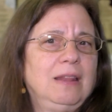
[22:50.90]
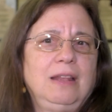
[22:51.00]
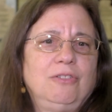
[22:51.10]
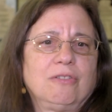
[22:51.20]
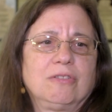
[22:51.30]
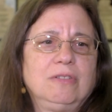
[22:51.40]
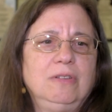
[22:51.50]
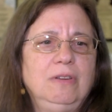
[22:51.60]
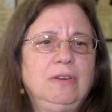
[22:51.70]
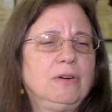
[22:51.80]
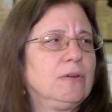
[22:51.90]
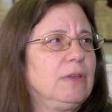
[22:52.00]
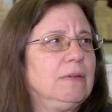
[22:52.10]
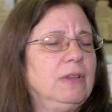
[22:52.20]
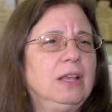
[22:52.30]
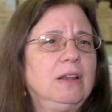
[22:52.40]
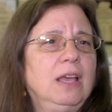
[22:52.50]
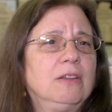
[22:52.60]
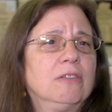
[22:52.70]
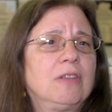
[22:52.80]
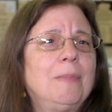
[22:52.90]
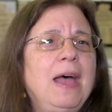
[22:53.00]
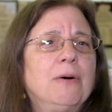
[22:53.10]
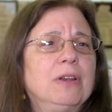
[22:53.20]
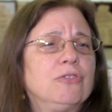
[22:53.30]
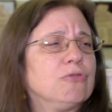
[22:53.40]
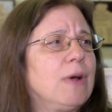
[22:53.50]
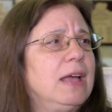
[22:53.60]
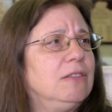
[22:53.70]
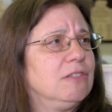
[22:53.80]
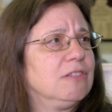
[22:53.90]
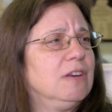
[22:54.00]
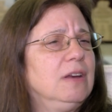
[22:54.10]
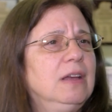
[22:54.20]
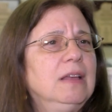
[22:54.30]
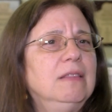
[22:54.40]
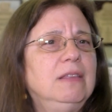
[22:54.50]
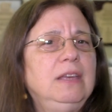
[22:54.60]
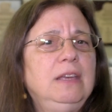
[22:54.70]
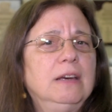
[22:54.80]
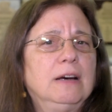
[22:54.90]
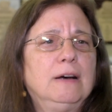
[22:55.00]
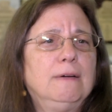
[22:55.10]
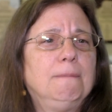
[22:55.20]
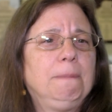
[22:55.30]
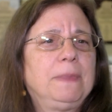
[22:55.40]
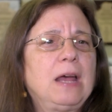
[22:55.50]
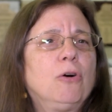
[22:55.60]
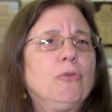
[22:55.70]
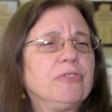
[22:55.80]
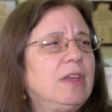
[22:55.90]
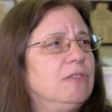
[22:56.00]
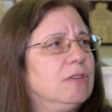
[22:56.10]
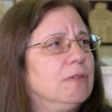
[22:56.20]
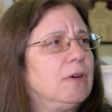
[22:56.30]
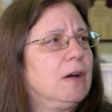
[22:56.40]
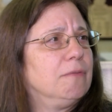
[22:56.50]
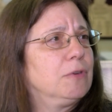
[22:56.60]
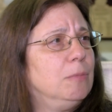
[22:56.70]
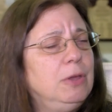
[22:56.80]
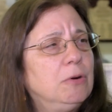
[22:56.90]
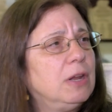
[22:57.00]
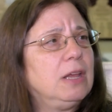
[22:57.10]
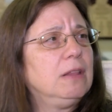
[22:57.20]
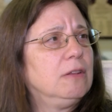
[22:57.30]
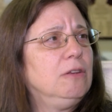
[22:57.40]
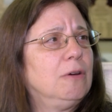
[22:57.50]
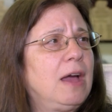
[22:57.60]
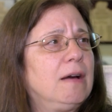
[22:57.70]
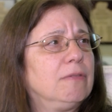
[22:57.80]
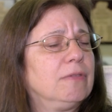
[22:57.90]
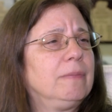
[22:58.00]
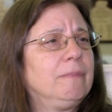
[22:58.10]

And they just, you know, it somehow shreds the that whole sense of community that you have.